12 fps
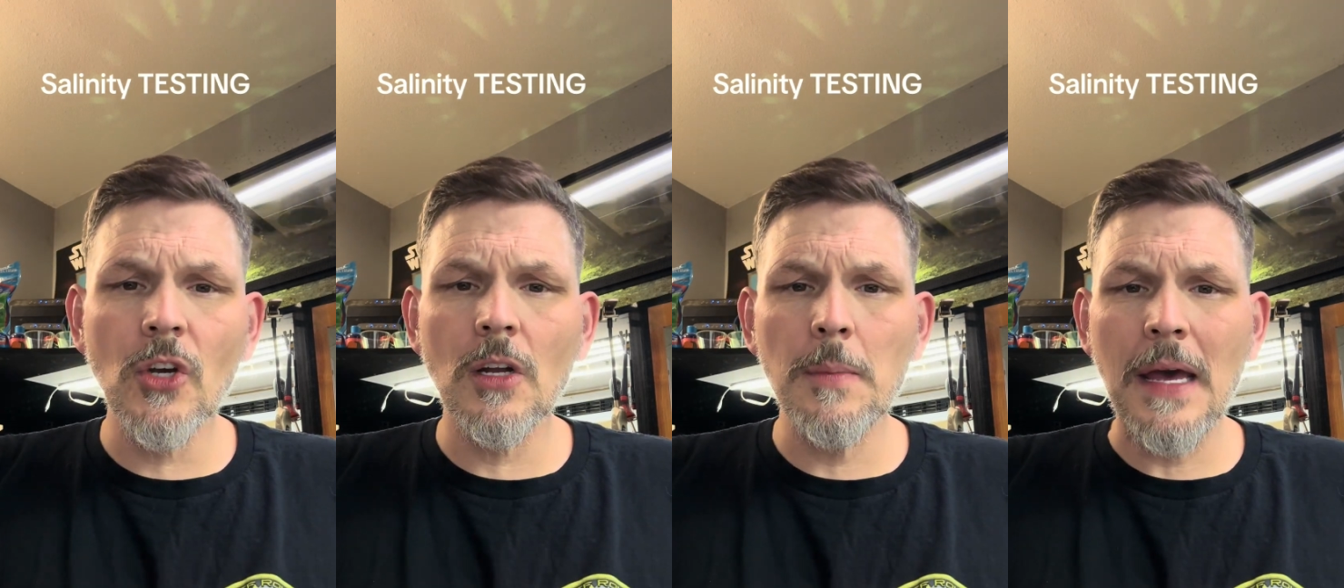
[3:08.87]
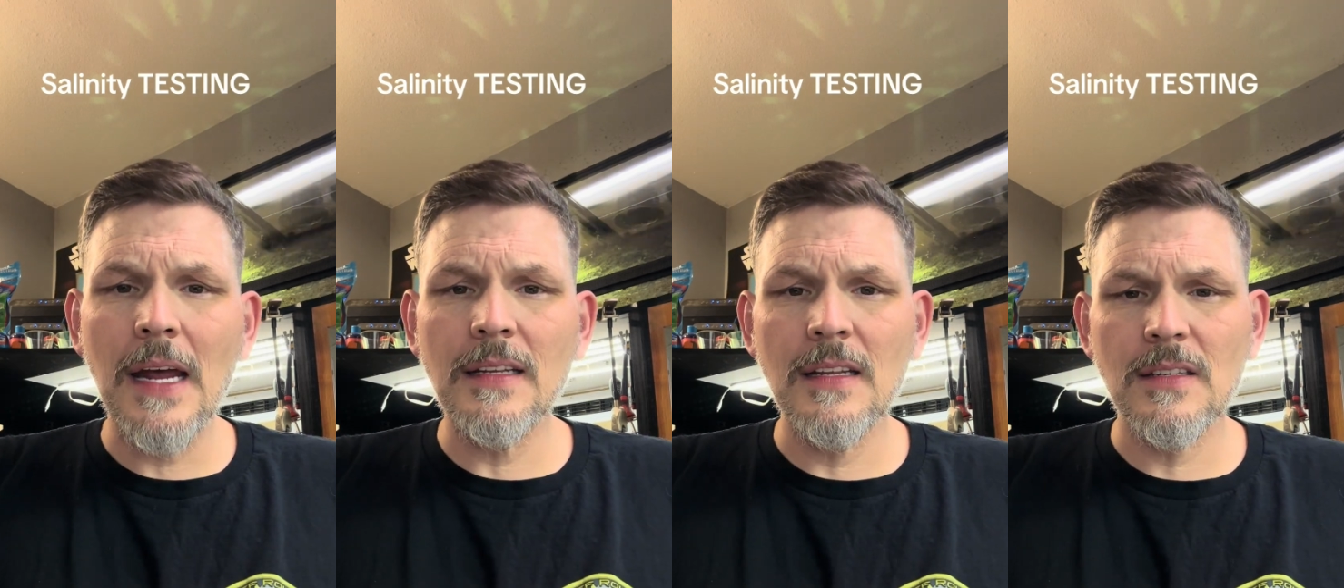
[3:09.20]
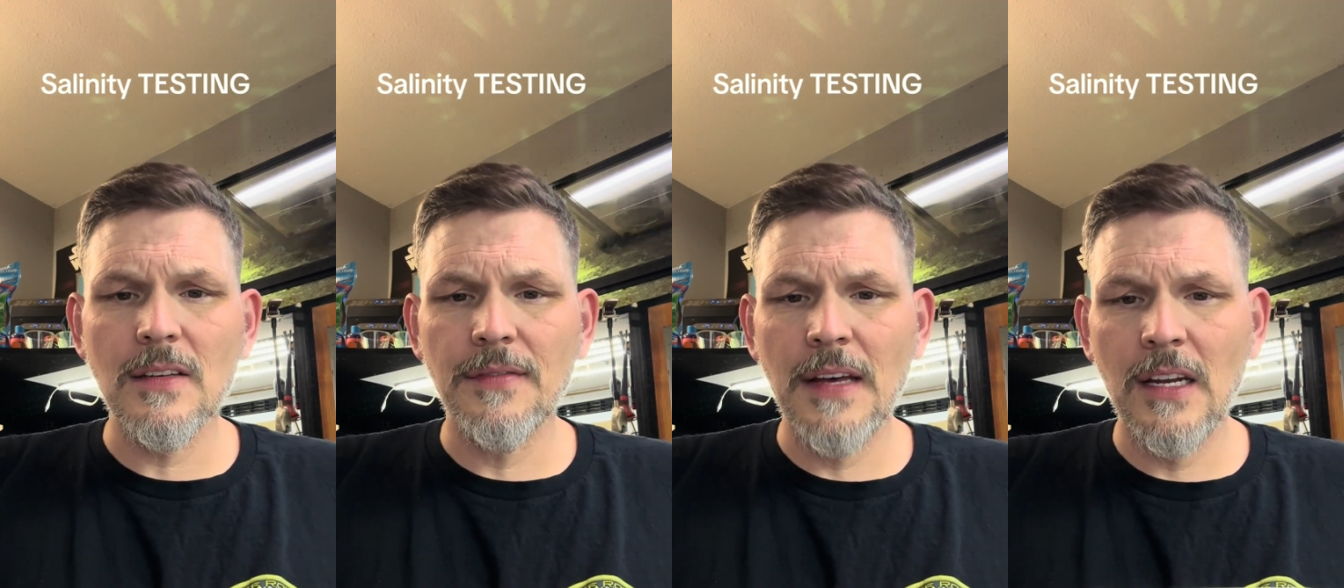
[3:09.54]
going to be at a
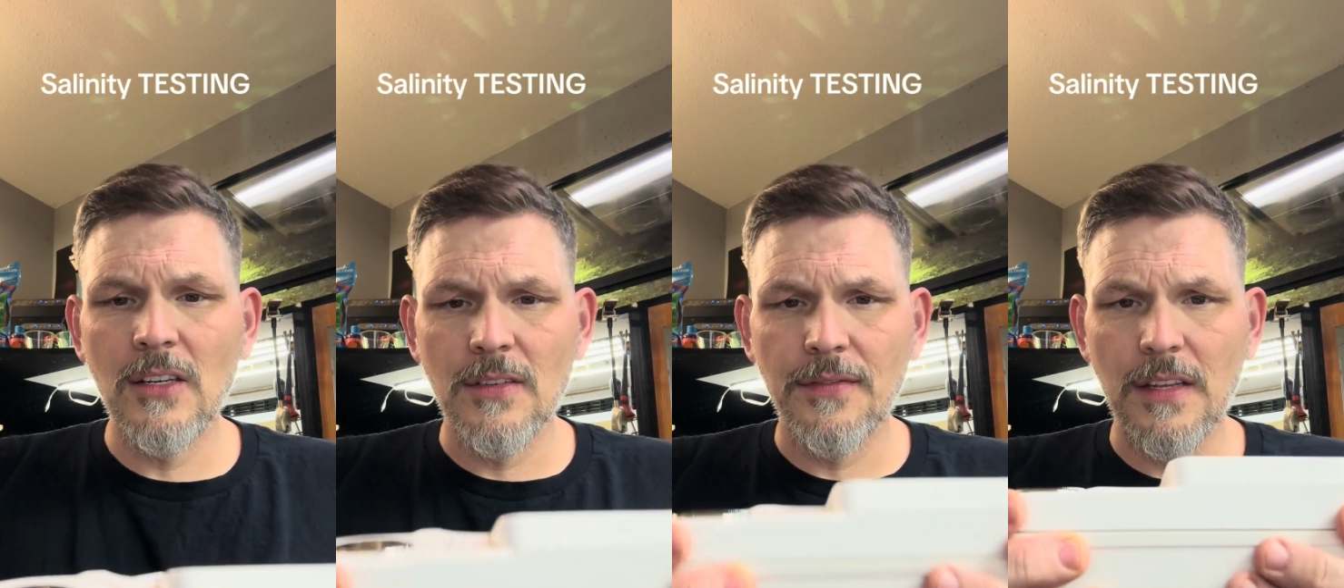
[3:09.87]
disadvantage if